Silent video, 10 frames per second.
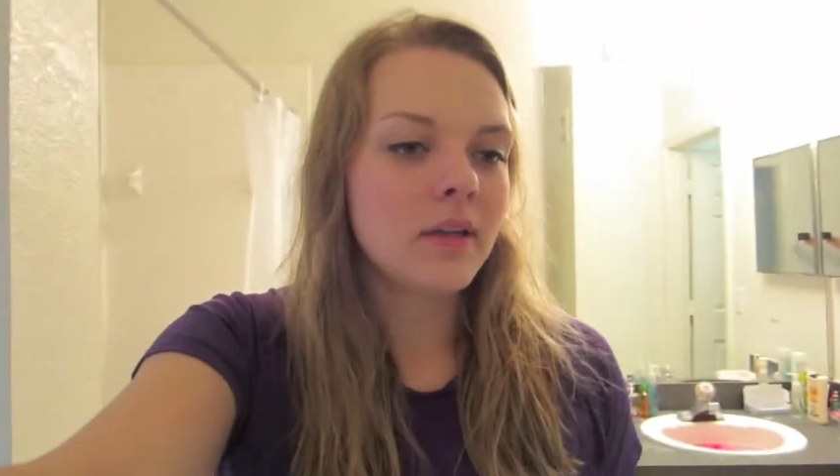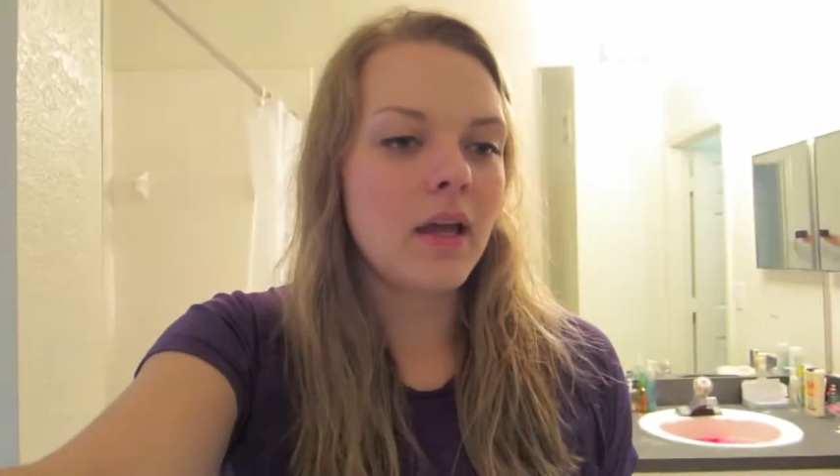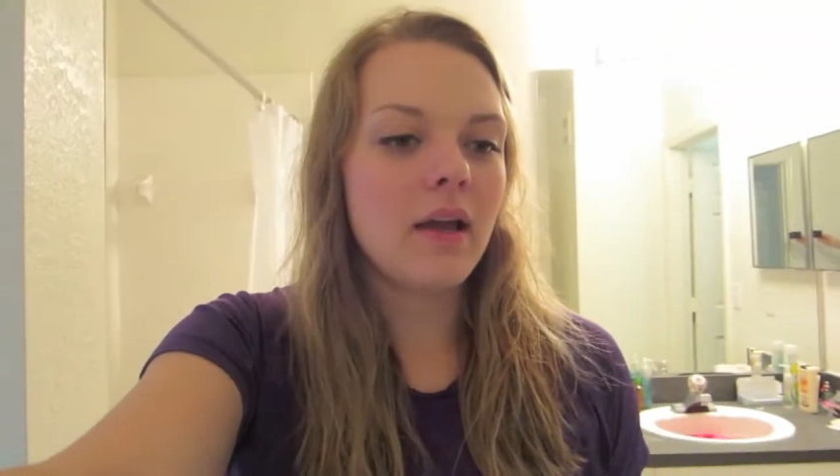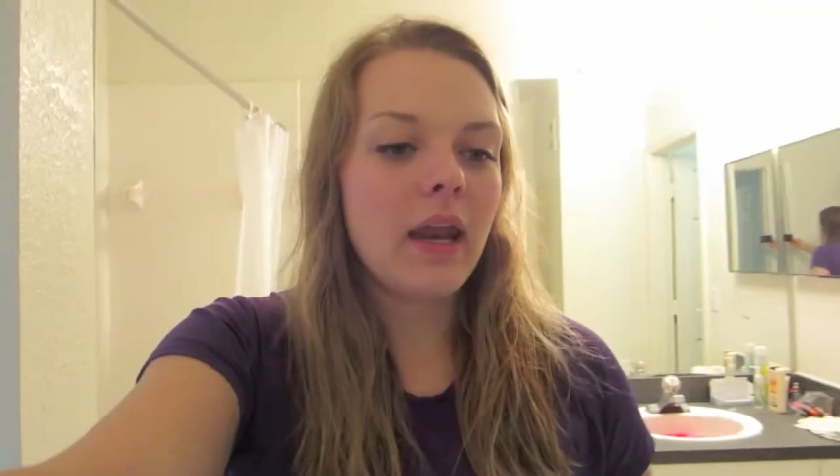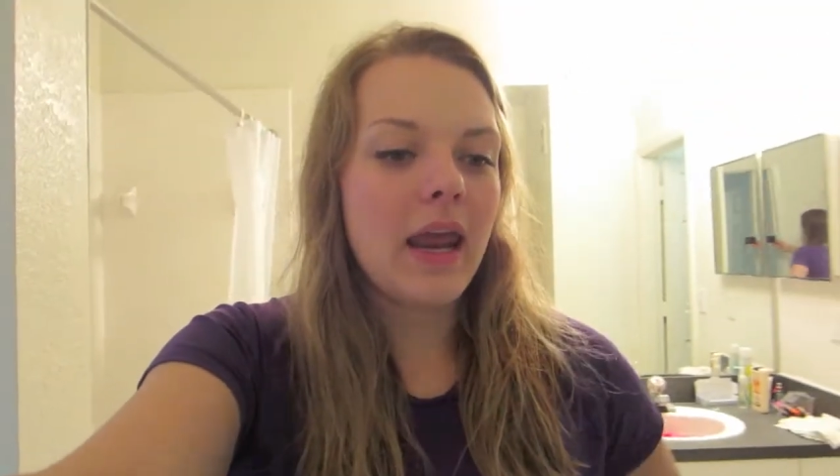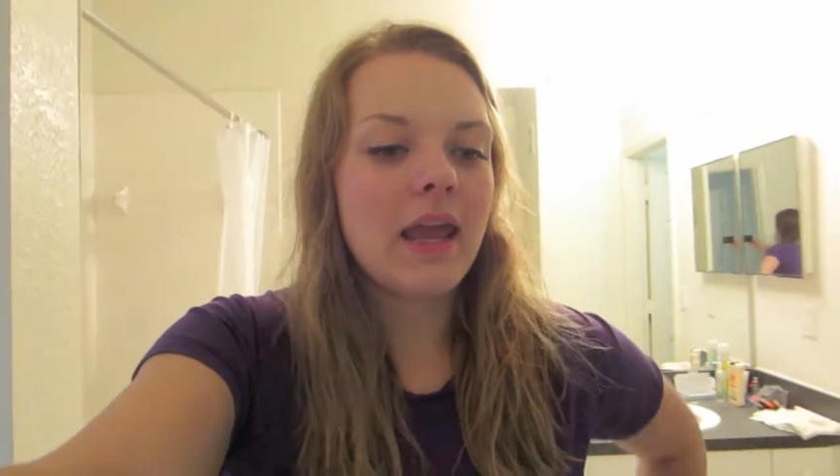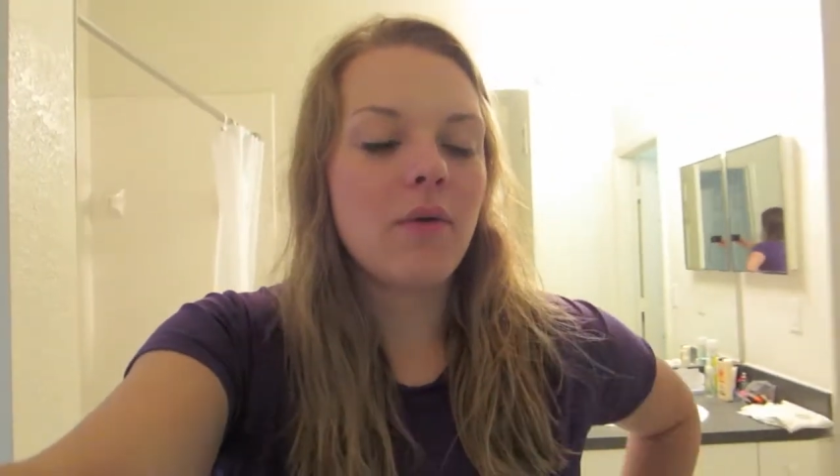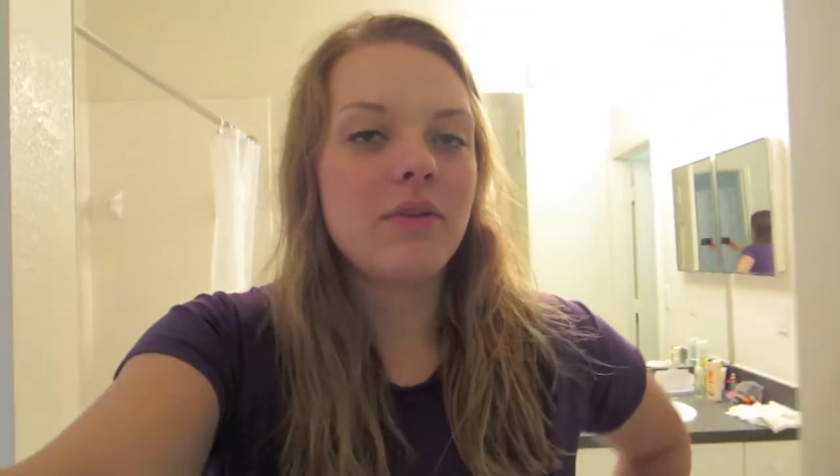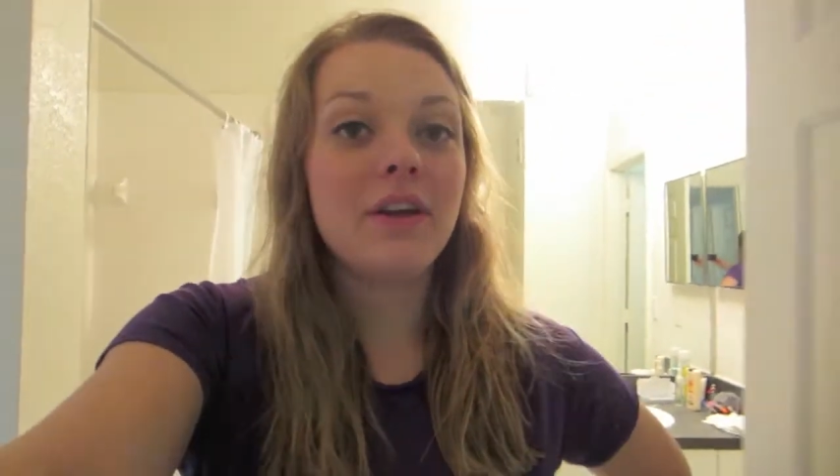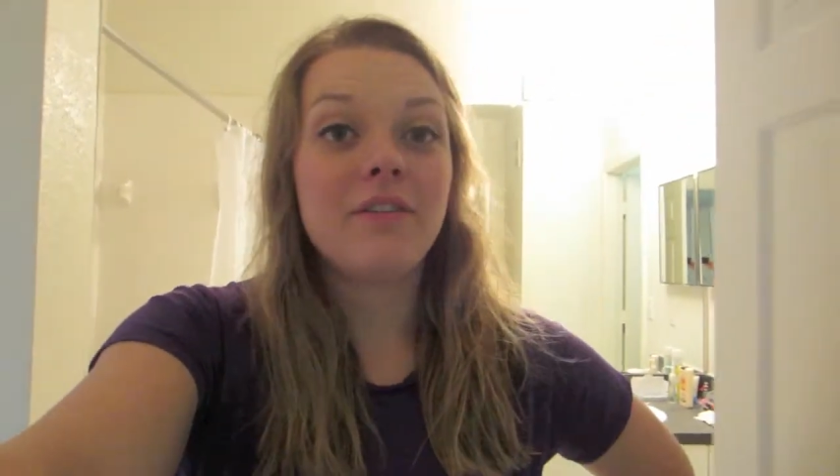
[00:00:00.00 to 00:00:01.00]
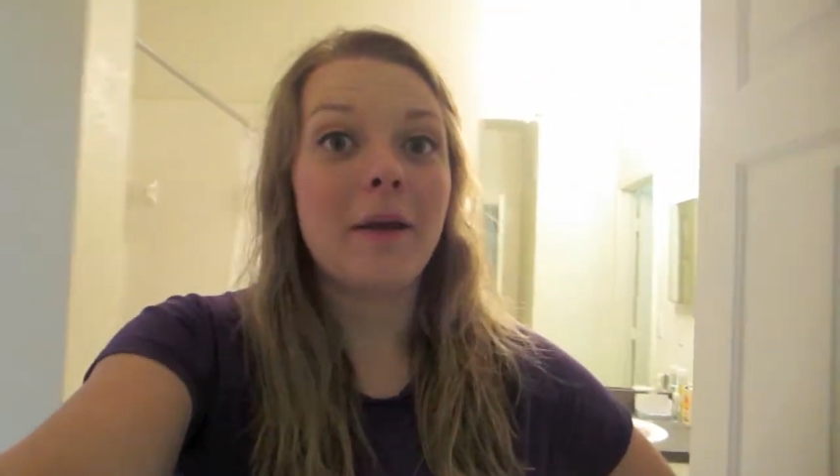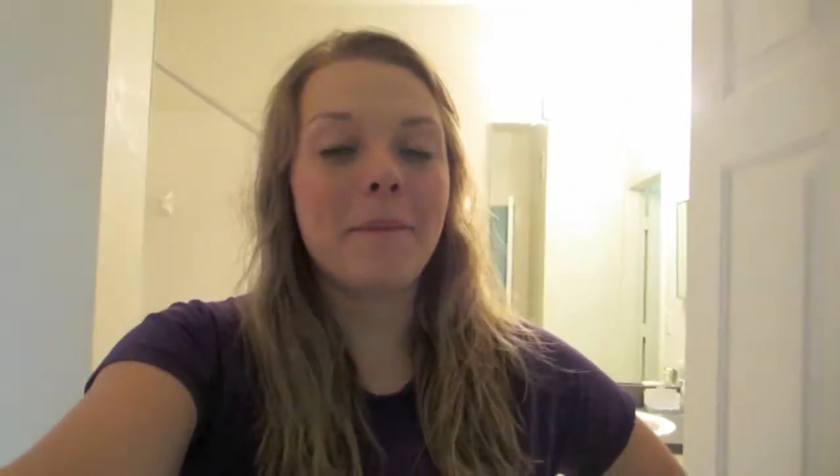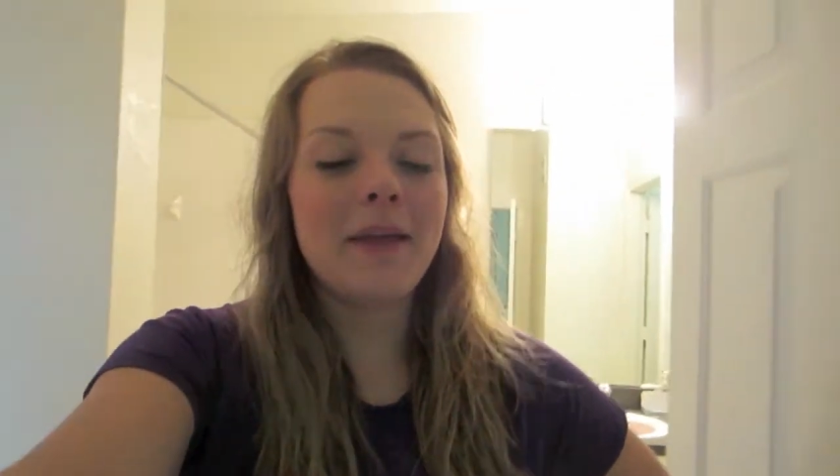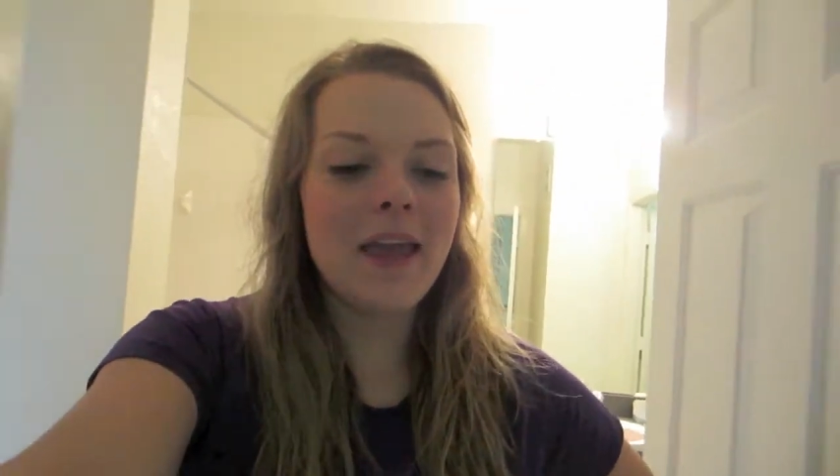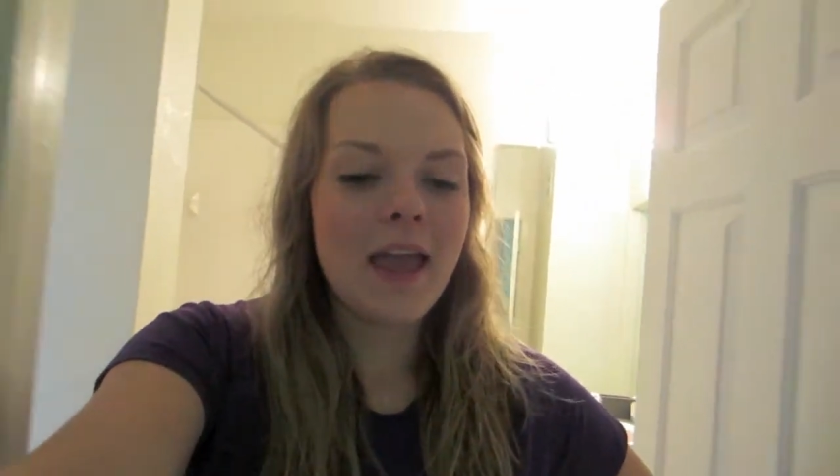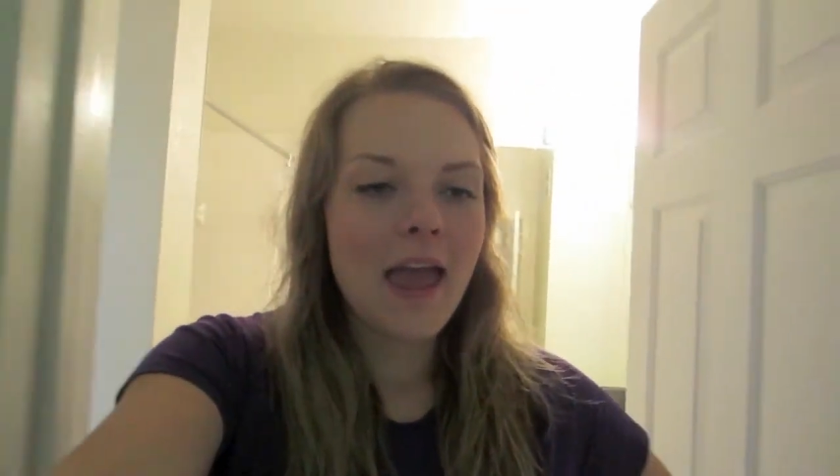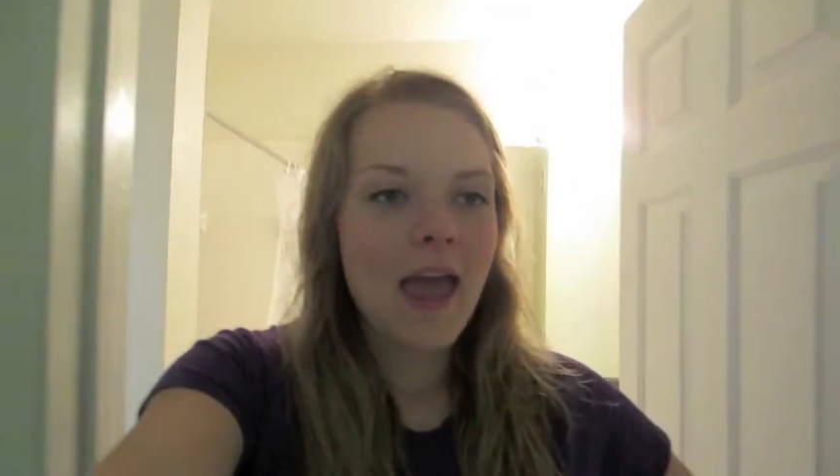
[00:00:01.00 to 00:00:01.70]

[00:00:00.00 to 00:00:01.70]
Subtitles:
I gotta hang out with their family.